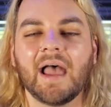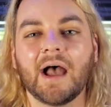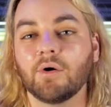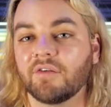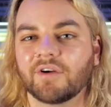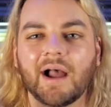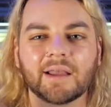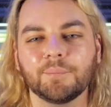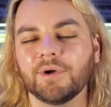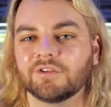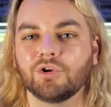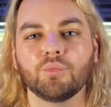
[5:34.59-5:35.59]
However, I can
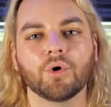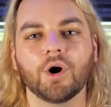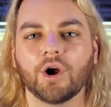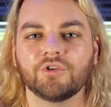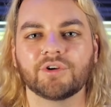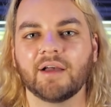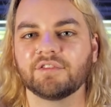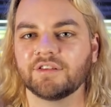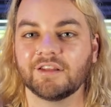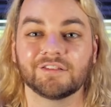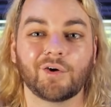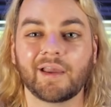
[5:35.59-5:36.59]
put two more hard drives in
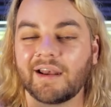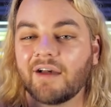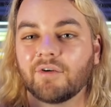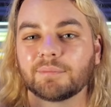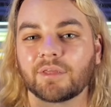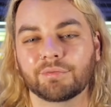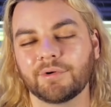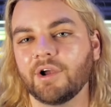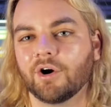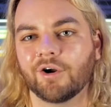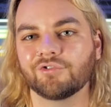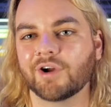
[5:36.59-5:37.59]
this so I can have up to three
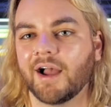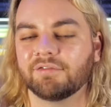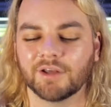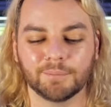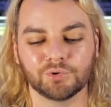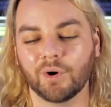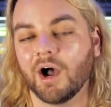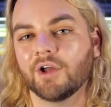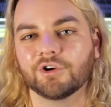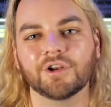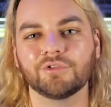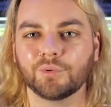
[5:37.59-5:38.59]
hard drives, up to
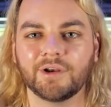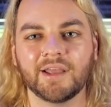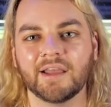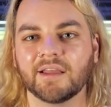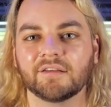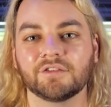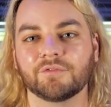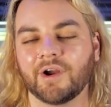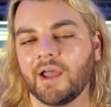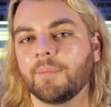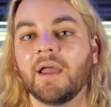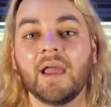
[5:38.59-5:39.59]
128 gigs of
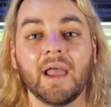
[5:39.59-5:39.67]
RAM.